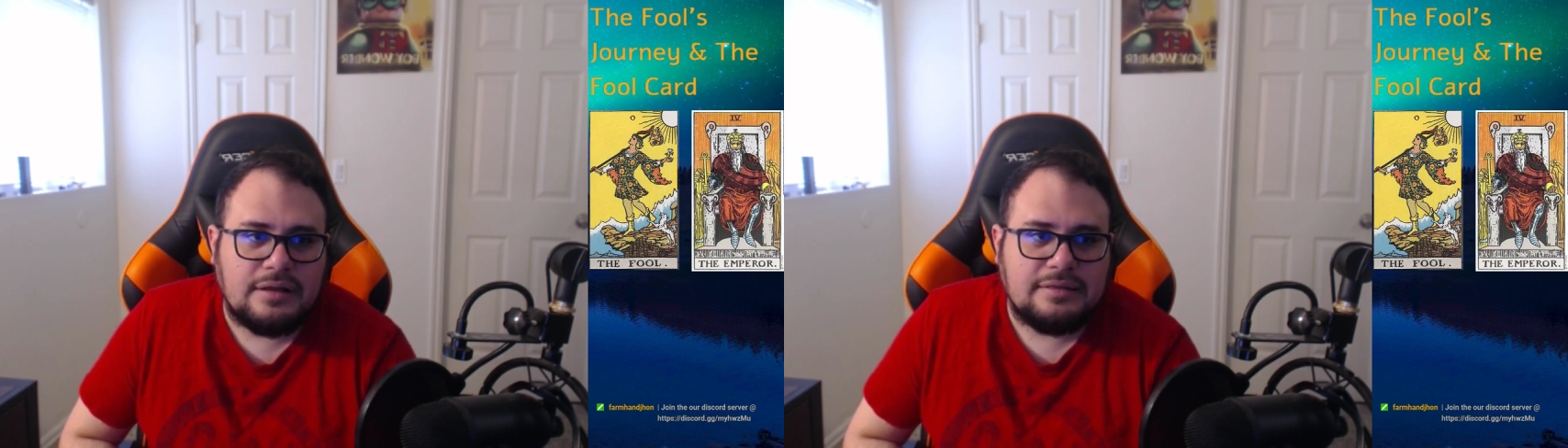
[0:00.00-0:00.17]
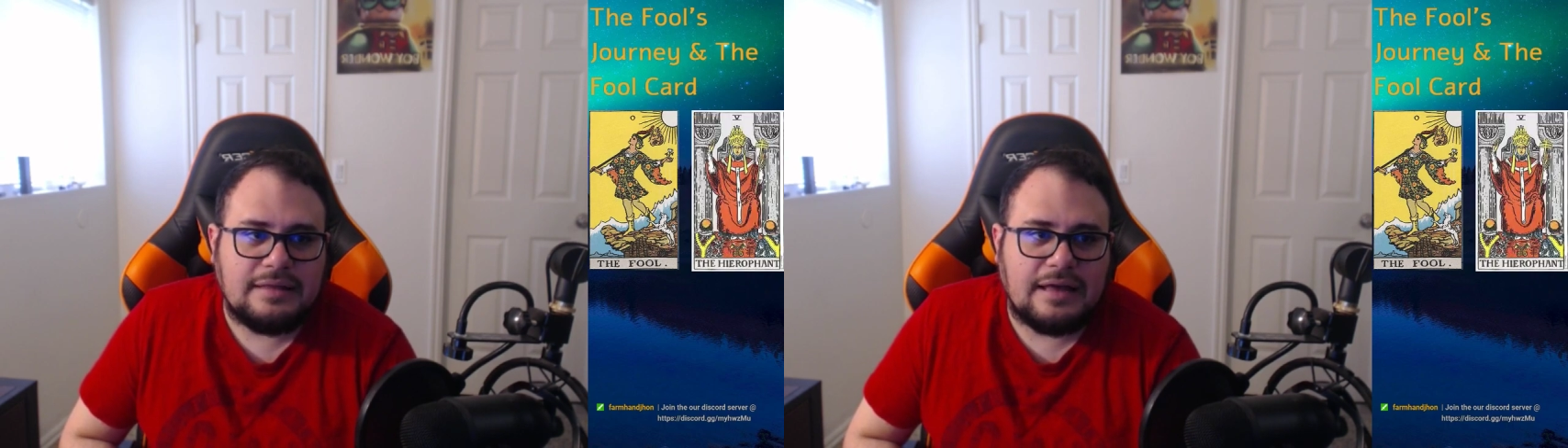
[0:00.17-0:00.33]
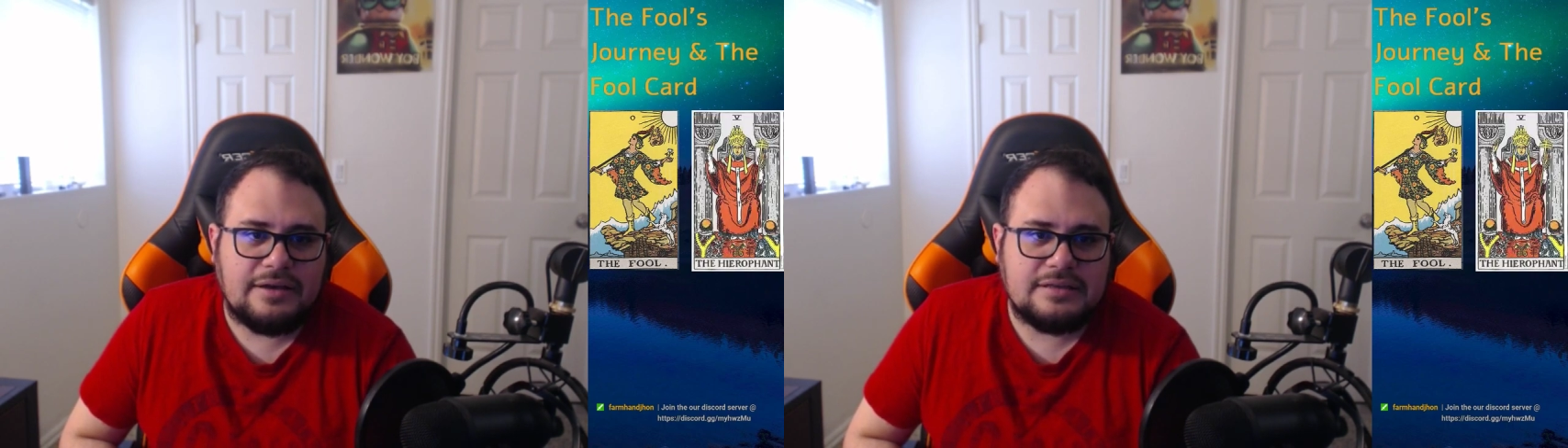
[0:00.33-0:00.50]

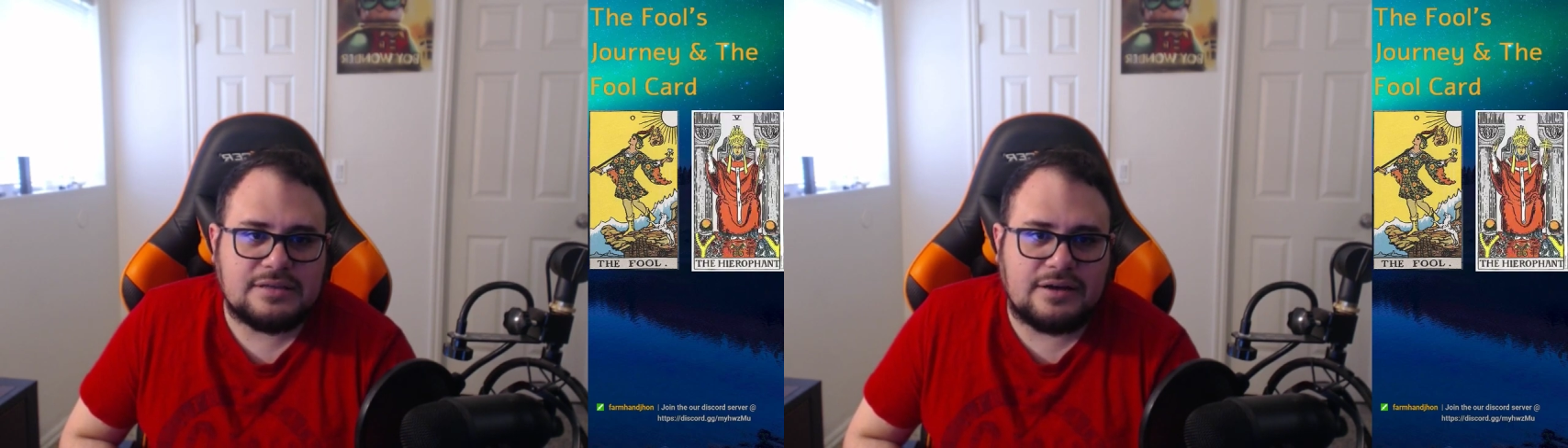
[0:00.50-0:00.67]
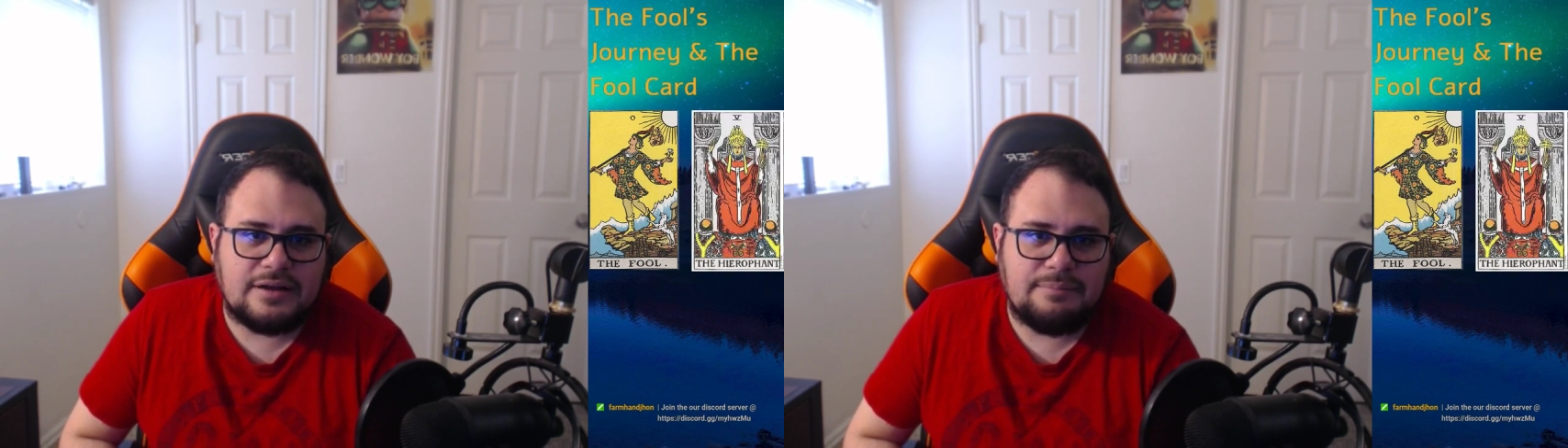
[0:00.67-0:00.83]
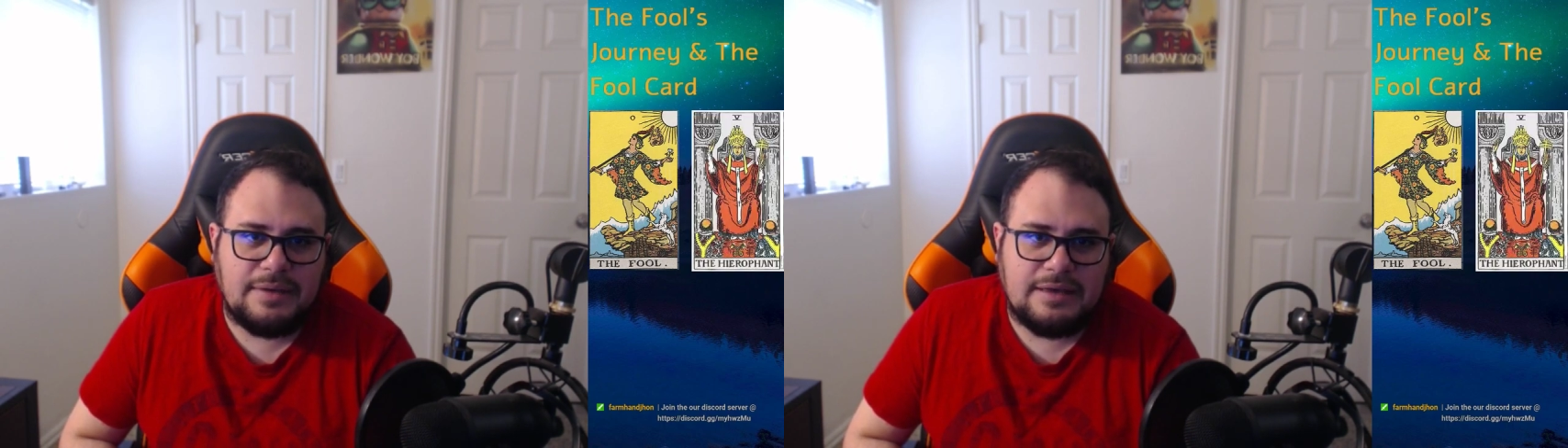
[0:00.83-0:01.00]
now he's
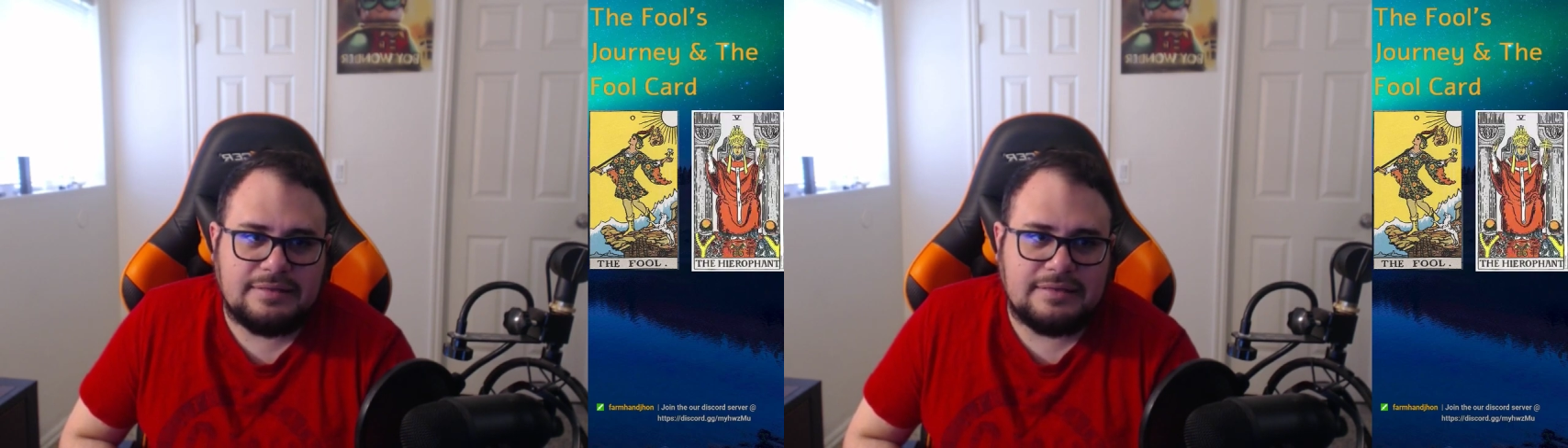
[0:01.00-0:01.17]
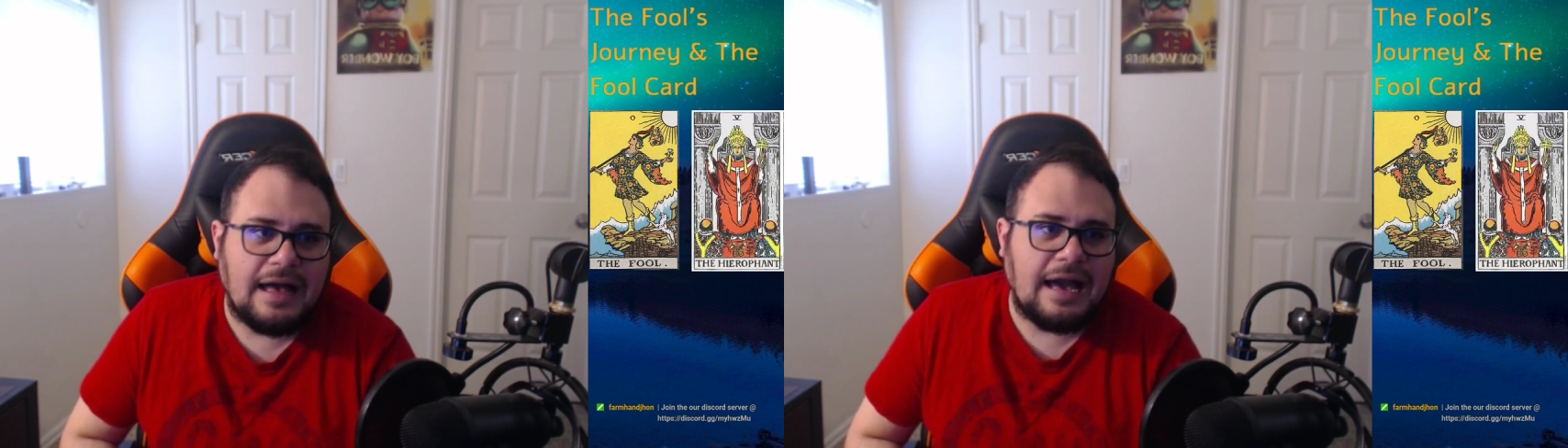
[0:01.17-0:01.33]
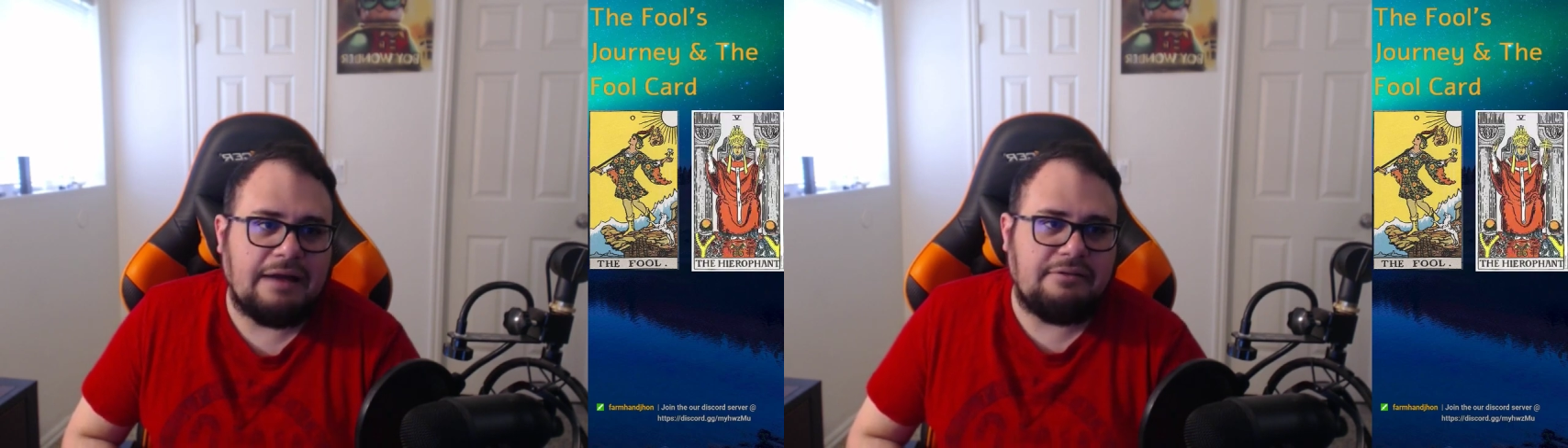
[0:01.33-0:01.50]
gonna meet the
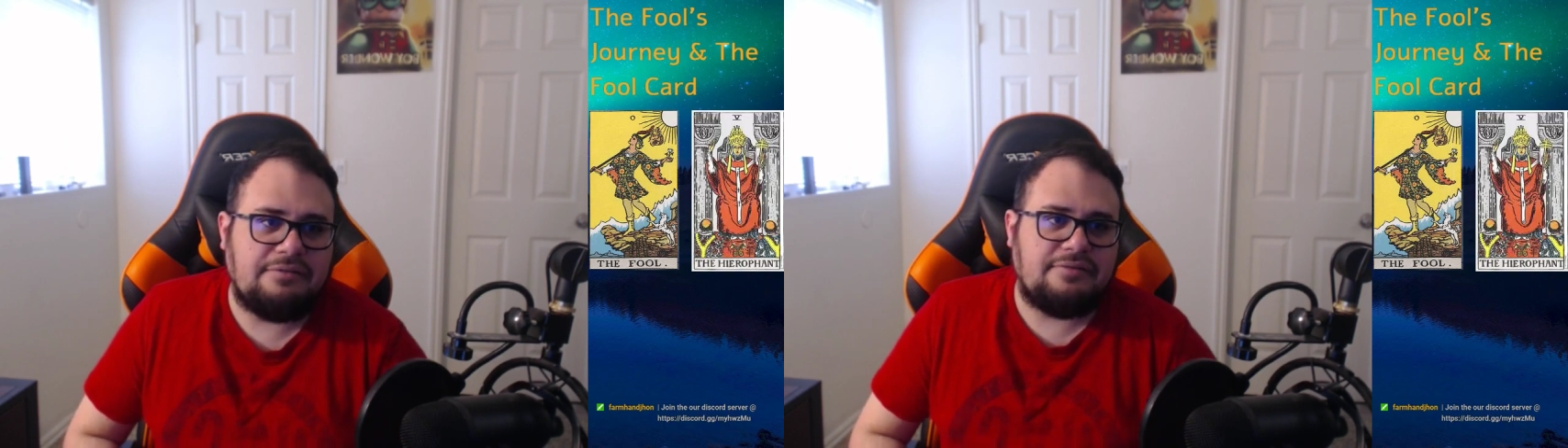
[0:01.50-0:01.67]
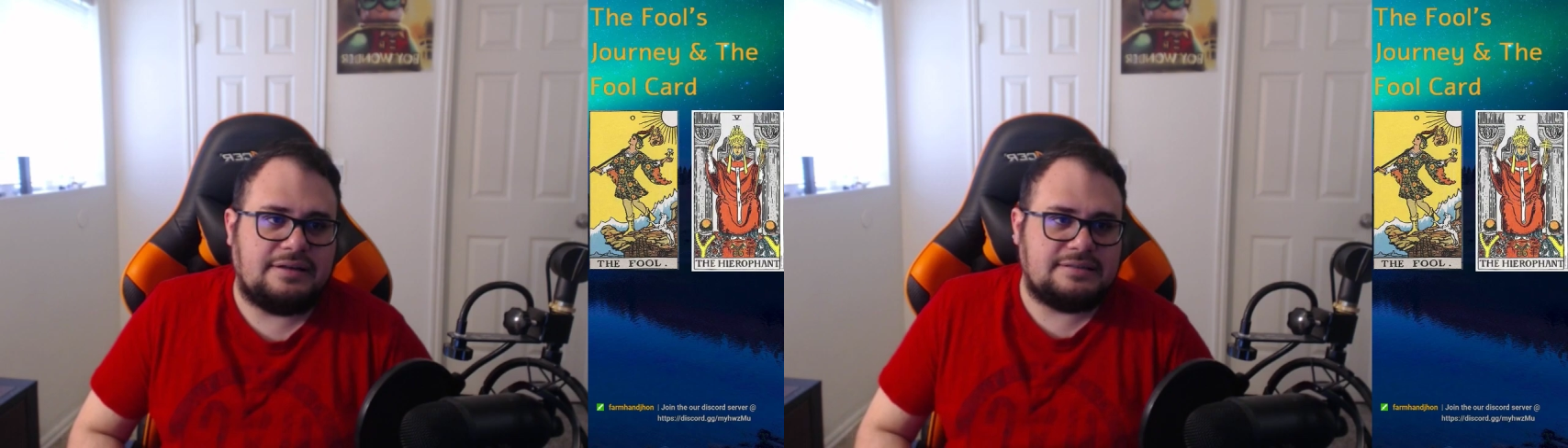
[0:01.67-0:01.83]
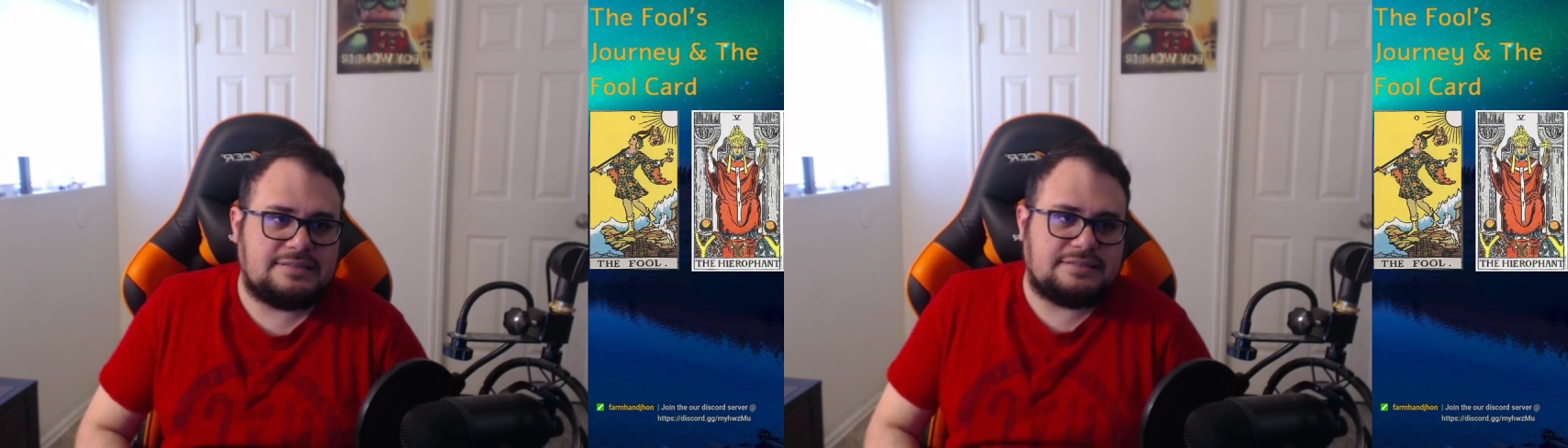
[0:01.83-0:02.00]

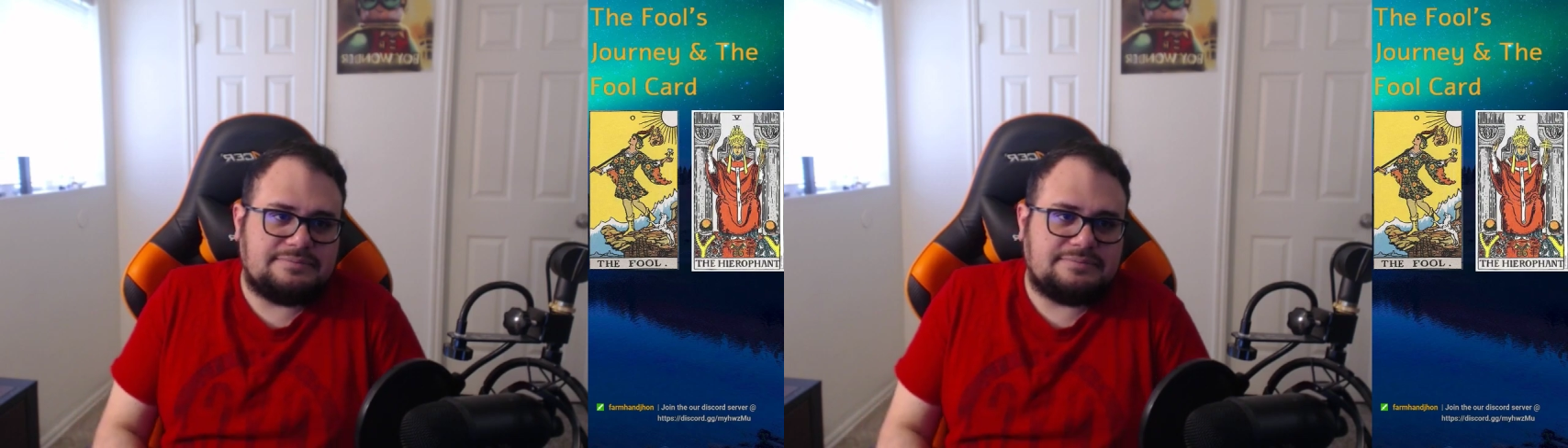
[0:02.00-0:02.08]
Hierophant.